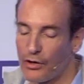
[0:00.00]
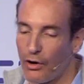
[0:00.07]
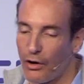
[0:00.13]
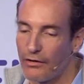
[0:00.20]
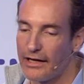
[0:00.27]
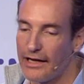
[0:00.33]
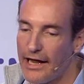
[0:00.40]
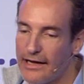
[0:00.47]

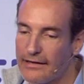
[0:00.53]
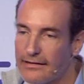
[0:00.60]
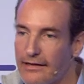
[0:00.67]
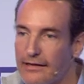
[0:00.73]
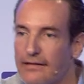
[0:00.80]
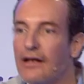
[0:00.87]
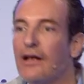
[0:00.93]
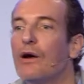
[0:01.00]

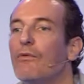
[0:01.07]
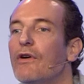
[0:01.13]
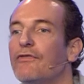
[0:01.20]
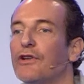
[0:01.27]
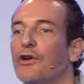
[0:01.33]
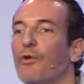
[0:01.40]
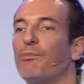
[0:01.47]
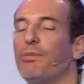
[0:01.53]
correlated with
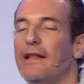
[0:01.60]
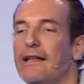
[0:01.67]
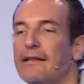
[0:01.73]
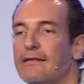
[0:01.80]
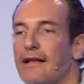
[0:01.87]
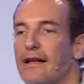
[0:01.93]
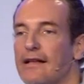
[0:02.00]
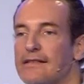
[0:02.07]
the
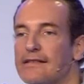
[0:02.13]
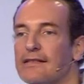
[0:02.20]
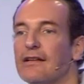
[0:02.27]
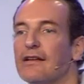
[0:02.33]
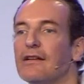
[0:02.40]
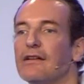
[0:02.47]
completeness